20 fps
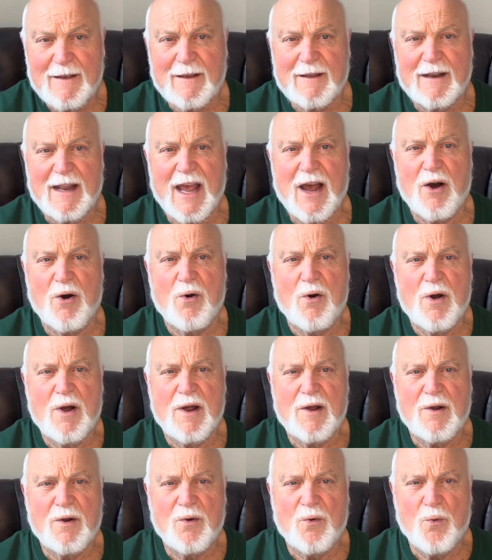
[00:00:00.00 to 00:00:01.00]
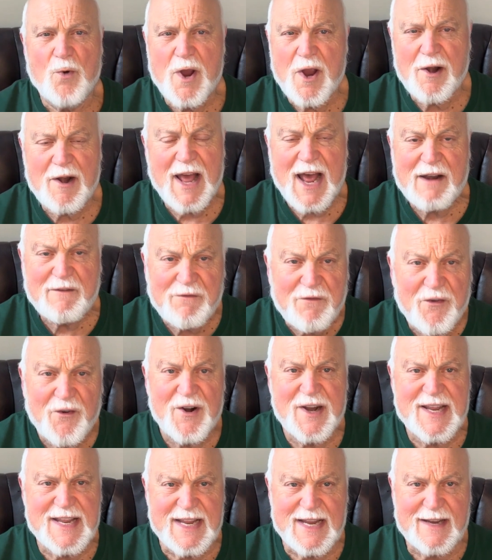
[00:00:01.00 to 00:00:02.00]
Now, we are not
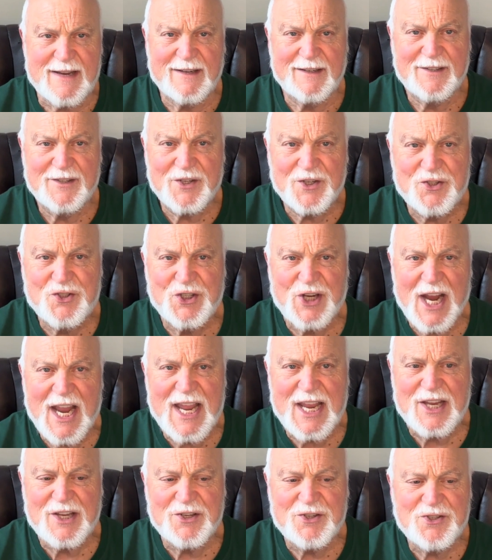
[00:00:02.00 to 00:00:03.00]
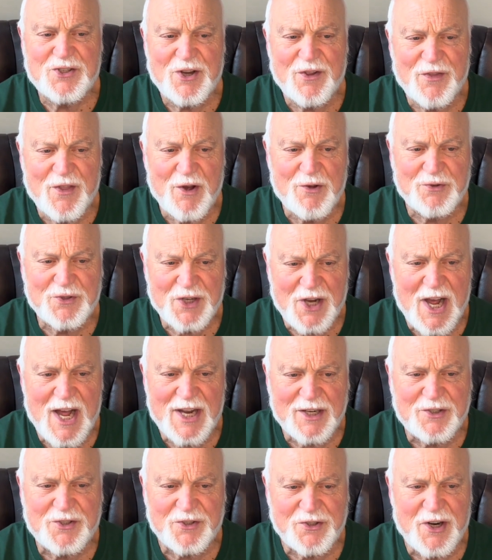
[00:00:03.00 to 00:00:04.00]
free to change those
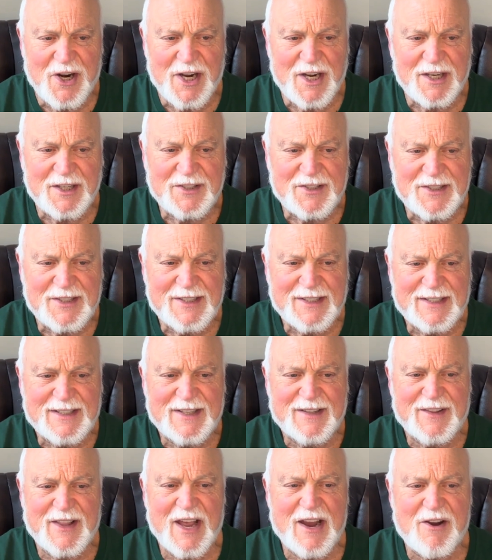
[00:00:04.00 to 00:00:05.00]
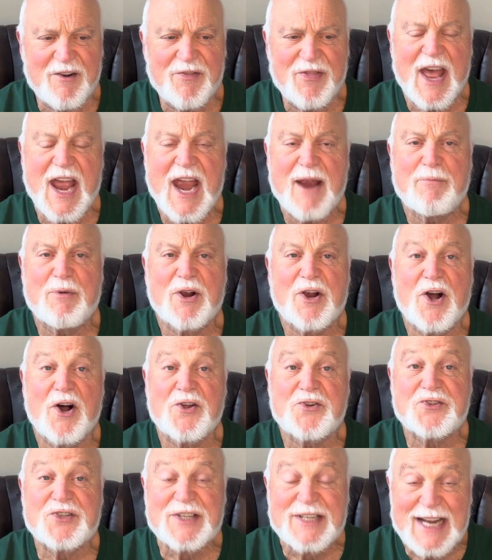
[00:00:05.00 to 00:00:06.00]
constructs. They are there
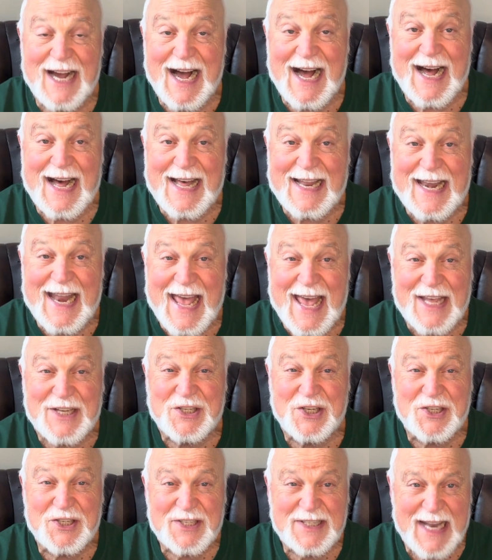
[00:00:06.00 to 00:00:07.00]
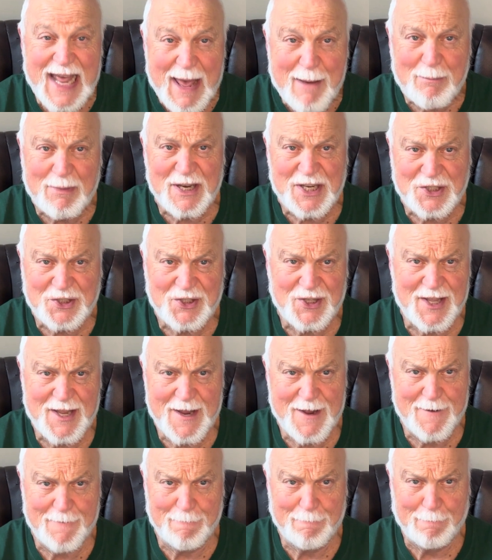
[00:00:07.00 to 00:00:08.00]
because God has established
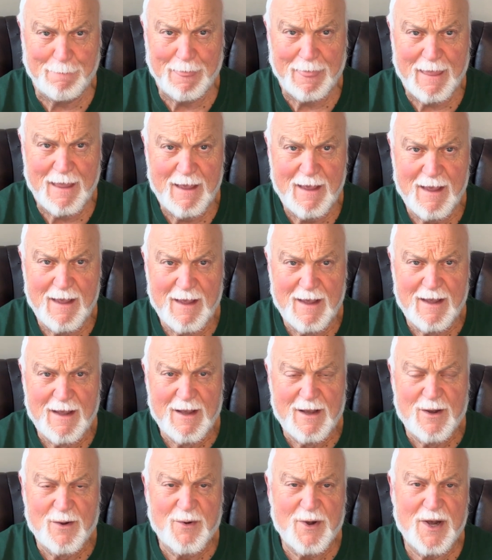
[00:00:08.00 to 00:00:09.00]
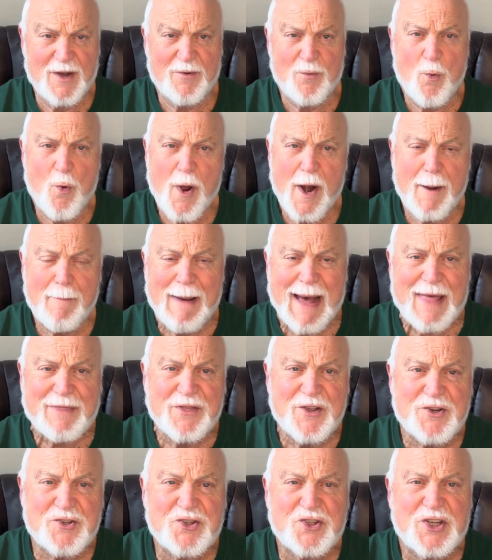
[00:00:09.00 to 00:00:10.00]
them. Well, what
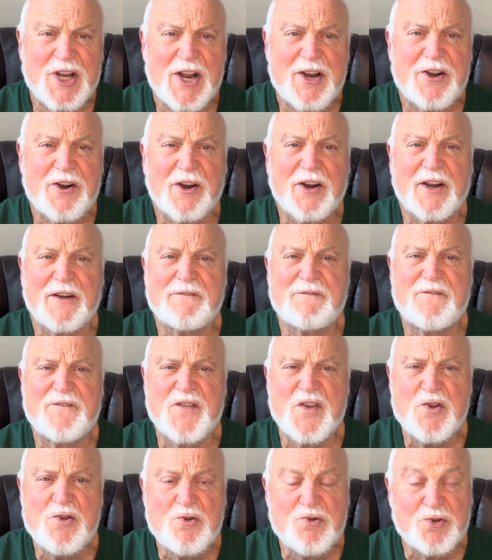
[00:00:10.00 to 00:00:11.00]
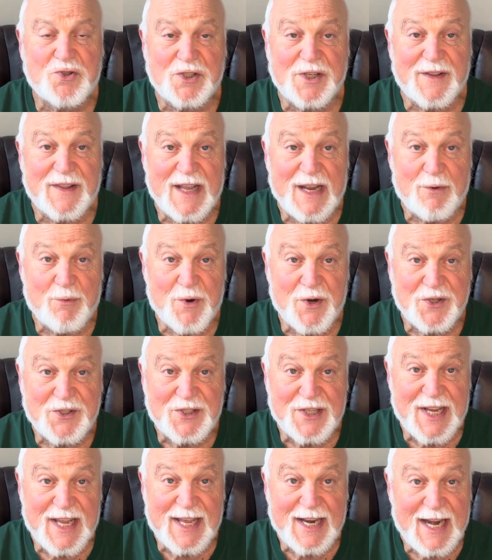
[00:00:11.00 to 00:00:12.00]
about the gender confusion that we're
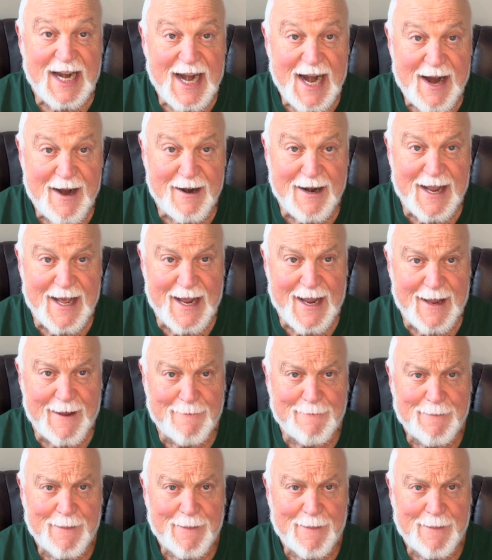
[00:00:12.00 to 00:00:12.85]
seeing in our day?